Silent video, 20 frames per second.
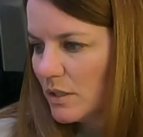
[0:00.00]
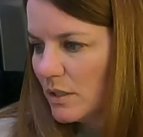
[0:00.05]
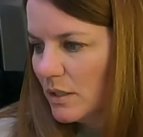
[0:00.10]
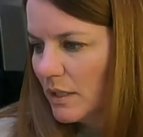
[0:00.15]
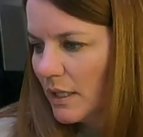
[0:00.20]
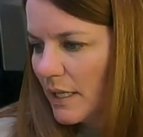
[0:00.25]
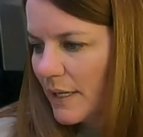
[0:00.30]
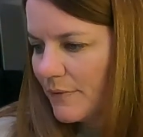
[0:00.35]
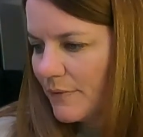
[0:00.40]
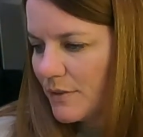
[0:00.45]

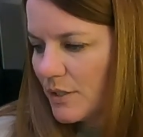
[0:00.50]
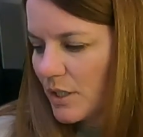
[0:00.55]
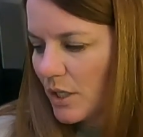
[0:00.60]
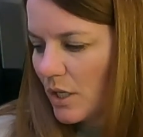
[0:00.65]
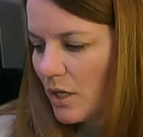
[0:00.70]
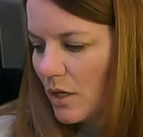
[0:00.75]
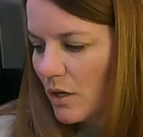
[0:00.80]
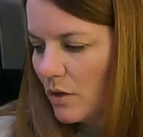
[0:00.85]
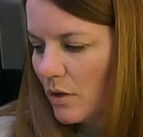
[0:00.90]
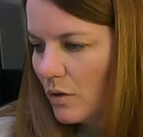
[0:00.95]
left to
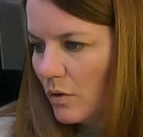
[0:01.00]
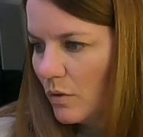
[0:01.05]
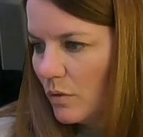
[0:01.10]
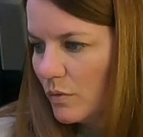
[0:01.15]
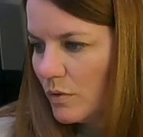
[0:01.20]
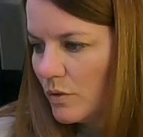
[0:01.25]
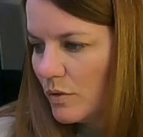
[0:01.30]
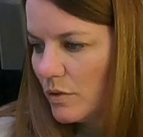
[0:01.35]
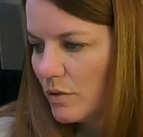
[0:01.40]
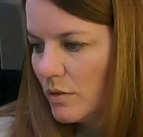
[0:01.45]

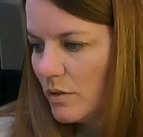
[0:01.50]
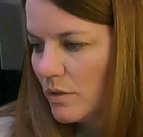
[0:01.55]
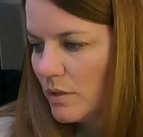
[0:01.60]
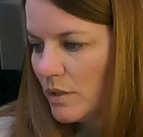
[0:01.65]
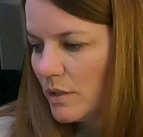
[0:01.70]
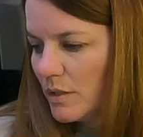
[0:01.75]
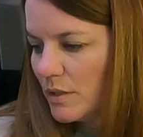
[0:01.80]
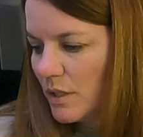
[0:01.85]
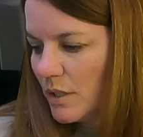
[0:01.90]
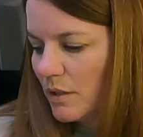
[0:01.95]
go
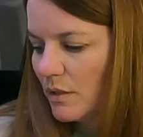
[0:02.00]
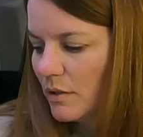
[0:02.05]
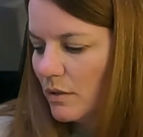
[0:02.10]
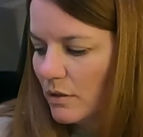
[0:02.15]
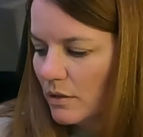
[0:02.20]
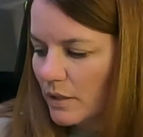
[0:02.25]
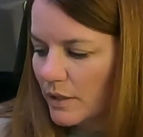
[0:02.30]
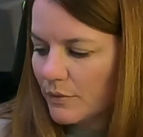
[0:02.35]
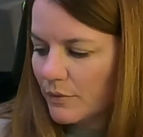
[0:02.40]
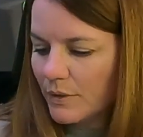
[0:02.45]

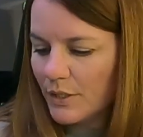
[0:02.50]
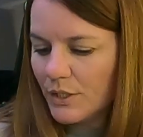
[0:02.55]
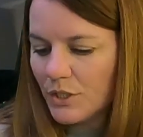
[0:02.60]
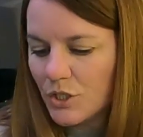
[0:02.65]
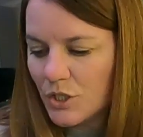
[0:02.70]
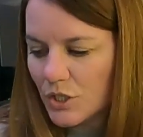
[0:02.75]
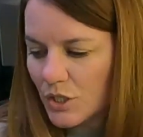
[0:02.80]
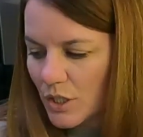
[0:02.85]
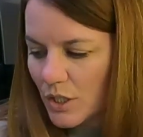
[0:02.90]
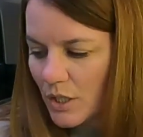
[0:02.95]
until I
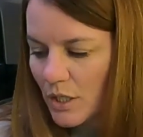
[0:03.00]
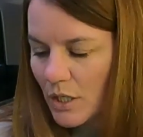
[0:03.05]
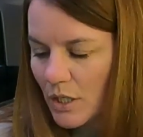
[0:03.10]
reach